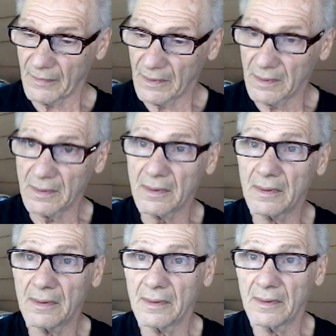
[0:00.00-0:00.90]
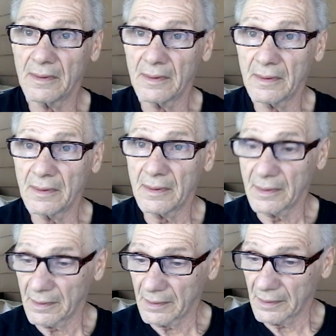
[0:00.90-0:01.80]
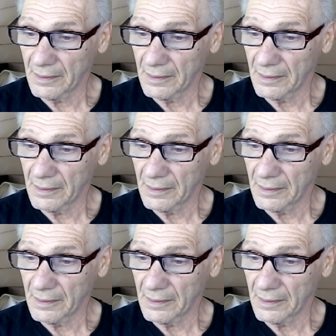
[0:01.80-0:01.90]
Nothing is said.